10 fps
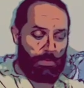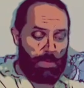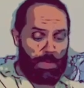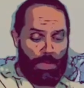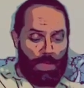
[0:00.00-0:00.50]

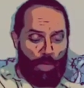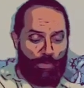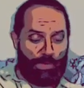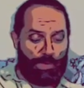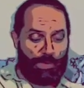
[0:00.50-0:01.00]
He
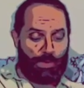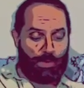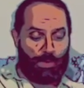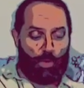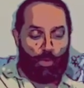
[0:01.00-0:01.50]
helps us
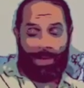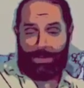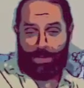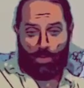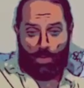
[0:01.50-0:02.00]

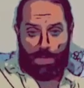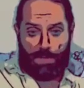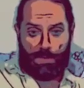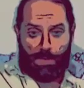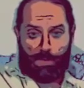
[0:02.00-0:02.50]
correct our
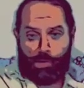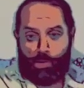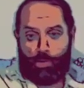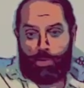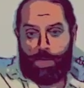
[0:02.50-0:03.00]
ways so
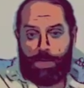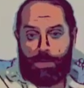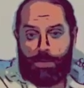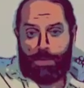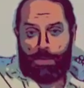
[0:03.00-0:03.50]
that we may
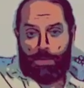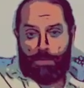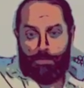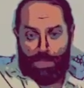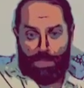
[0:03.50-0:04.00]

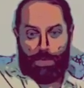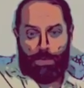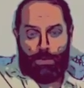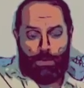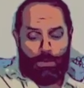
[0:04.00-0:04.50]
be
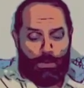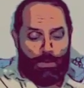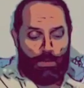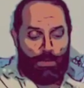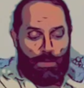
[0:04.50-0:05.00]

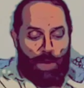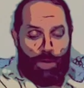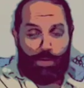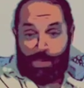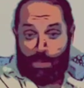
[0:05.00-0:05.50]

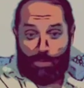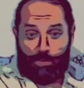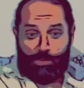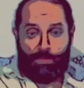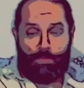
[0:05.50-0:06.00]

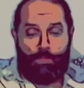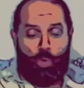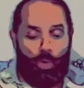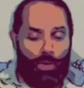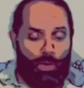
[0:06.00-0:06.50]
ourselves
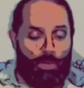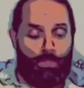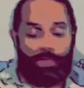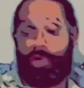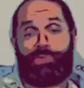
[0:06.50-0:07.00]
more,
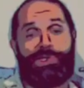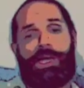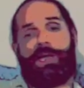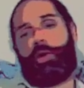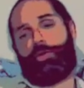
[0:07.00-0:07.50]
shall we
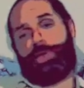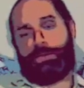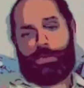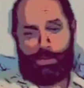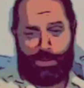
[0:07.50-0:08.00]
say,
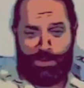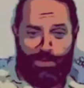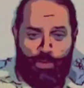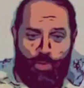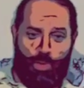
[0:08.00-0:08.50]
authentically,
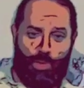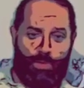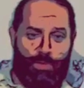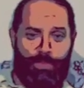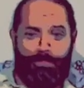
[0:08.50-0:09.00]

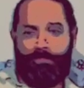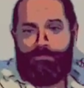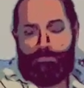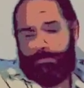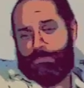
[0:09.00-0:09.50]
or
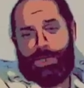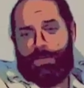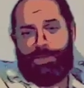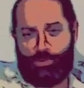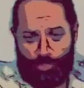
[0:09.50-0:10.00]
in
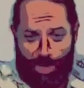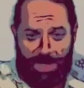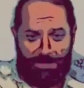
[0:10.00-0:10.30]
a better way.